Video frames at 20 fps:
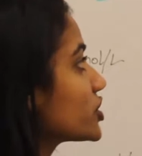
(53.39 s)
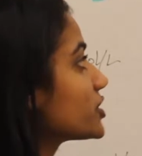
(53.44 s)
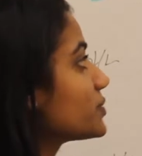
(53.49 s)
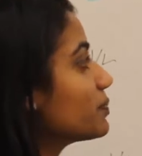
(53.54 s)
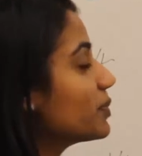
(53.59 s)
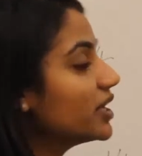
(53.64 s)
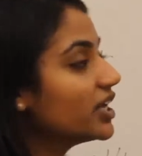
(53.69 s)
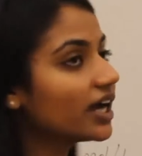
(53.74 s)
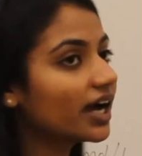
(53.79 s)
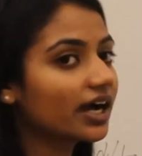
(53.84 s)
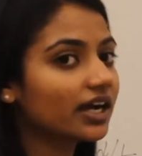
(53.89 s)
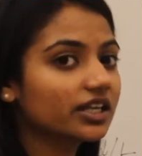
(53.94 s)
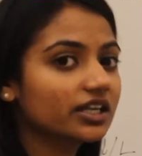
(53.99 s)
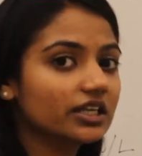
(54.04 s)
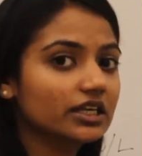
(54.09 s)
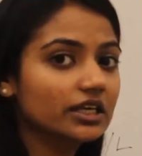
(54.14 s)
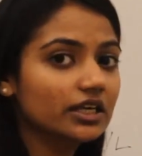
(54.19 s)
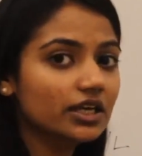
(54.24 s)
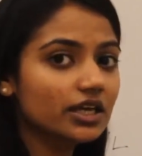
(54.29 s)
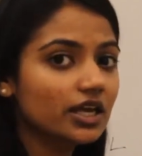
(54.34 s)
is
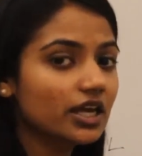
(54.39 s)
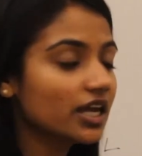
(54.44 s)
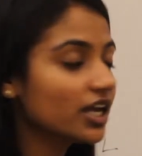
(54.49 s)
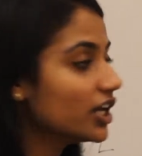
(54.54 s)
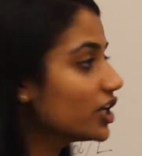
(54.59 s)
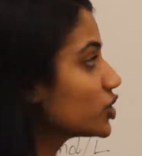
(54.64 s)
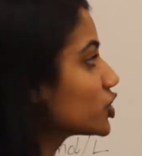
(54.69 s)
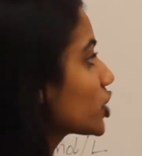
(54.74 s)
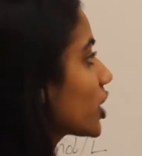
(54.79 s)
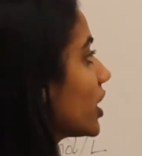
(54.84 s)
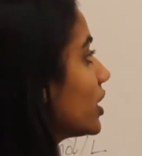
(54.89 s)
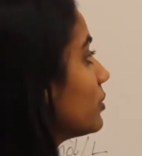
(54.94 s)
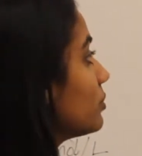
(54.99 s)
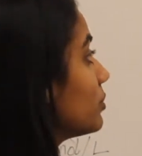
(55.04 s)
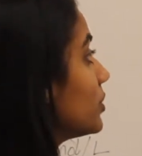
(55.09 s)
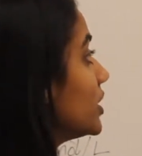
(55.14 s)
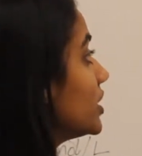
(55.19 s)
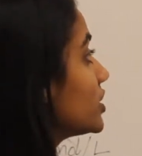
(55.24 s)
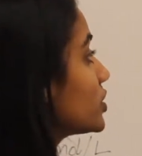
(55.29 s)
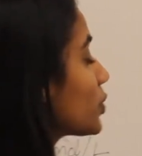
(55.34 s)
BID. It
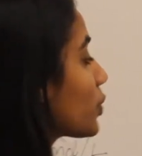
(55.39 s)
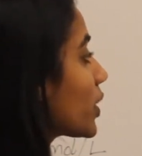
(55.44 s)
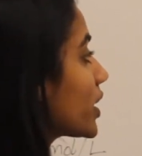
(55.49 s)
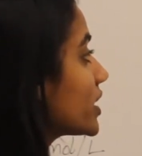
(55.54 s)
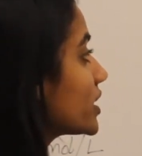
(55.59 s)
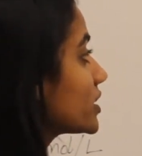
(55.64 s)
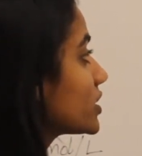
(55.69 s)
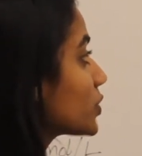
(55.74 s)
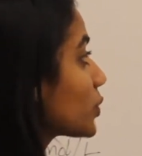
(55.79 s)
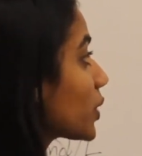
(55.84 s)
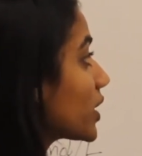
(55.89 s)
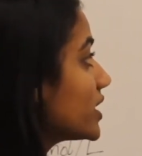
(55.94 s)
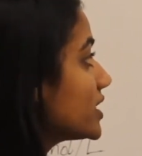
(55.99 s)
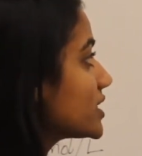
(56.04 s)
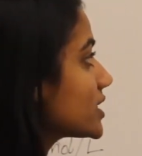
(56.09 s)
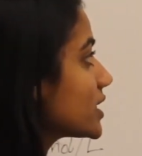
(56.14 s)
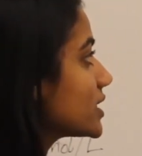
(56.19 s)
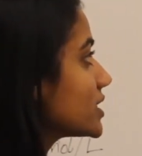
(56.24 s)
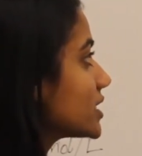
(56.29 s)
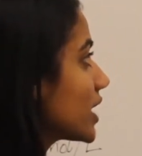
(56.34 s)
can be
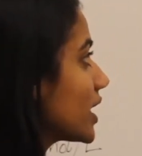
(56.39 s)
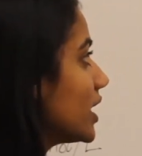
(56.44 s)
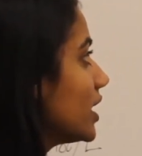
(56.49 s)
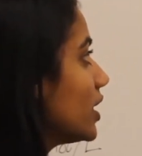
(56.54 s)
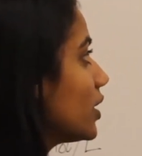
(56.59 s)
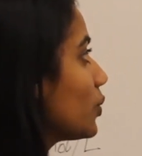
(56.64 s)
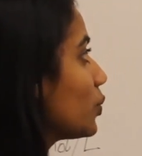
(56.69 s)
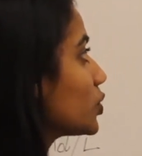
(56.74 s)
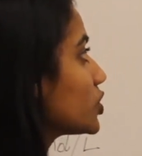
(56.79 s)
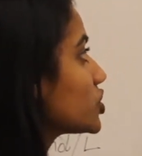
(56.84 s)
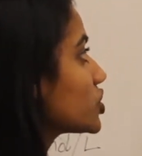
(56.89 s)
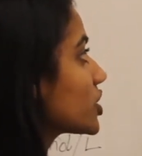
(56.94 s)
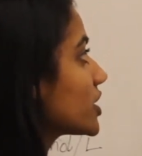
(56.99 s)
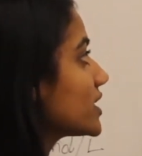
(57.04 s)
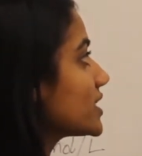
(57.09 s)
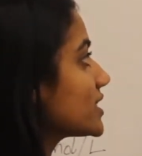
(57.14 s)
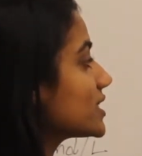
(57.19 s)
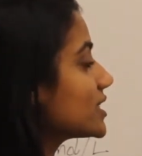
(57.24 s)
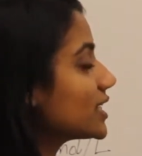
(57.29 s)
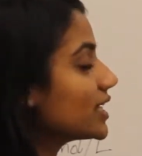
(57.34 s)
thrice a day, which
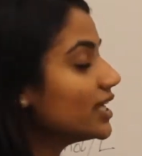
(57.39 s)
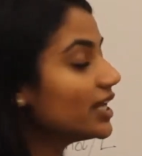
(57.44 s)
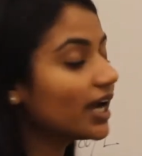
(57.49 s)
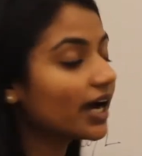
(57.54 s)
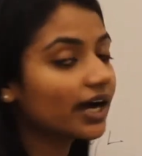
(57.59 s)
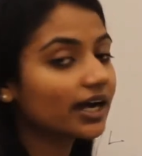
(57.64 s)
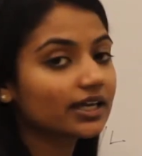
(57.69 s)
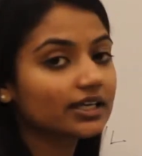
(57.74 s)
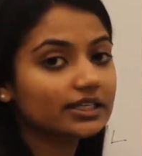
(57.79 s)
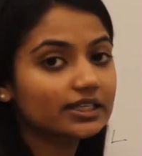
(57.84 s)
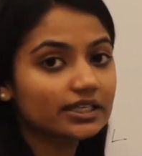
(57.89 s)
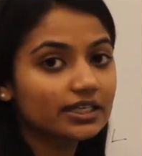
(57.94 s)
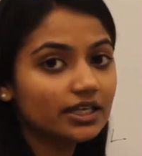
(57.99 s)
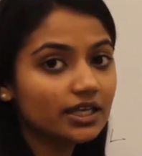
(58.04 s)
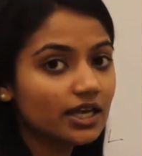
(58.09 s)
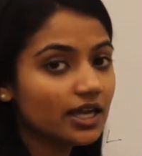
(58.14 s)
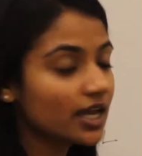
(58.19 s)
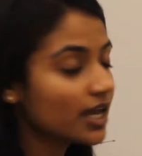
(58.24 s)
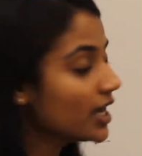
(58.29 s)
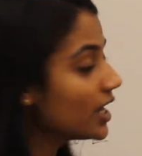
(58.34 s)
is
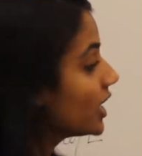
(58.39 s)
TID.